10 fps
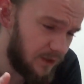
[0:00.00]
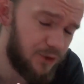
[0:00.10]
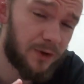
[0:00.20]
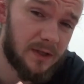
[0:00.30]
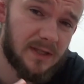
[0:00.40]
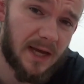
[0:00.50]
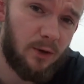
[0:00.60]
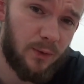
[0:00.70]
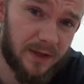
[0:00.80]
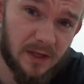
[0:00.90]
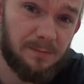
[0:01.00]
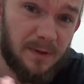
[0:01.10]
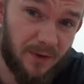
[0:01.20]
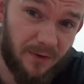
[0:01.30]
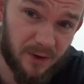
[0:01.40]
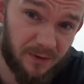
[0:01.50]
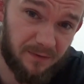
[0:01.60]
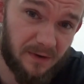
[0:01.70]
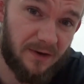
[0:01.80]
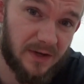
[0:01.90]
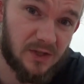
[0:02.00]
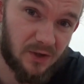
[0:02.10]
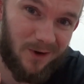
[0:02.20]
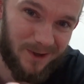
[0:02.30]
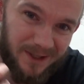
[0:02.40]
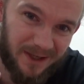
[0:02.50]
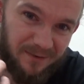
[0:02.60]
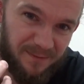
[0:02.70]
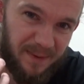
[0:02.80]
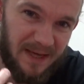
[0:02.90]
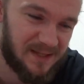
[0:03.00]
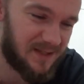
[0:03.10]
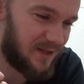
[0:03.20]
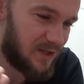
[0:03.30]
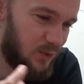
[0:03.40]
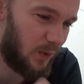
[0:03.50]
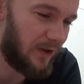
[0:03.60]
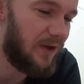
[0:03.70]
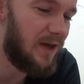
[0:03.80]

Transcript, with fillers: you can tell with this beer that there's a very solid kind of base to this one